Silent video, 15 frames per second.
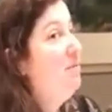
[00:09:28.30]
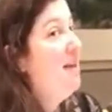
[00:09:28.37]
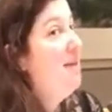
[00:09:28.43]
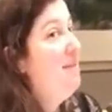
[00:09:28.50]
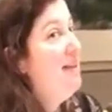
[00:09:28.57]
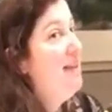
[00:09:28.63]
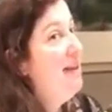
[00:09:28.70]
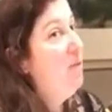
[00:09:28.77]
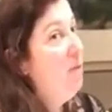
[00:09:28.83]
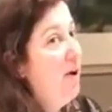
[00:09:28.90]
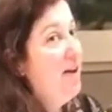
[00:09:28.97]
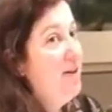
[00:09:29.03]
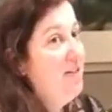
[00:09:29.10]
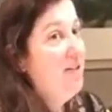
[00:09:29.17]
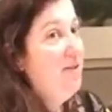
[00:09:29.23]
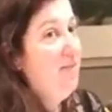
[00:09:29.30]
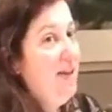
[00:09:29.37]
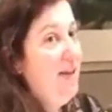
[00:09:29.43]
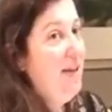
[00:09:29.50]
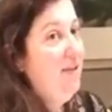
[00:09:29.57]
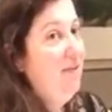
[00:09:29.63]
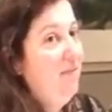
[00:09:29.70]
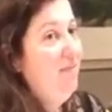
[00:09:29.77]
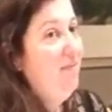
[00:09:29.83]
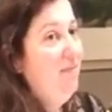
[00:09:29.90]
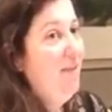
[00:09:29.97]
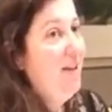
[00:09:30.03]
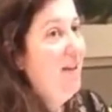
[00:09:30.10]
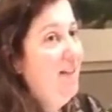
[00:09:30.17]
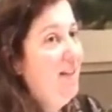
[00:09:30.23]
where maybe they want to be
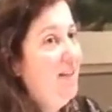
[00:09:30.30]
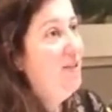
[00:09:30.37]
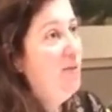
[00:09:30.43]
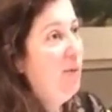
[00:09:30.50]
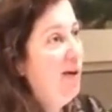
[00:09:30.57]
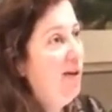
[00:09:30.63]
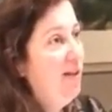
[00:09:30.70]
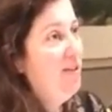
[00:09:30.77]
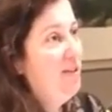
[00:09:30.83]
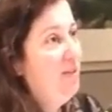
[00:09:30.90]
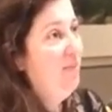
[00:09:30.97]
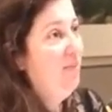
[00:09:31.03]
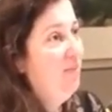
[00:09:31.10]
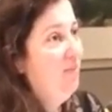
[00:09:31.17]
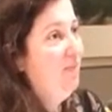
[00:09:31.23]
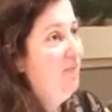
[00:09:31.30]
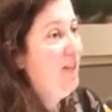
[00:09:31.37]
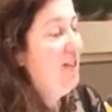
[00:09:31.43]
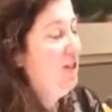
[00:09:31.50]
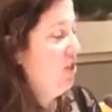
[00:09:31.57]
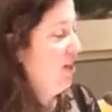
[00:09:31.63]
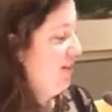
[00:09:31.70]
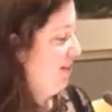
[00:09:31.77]
in this world with each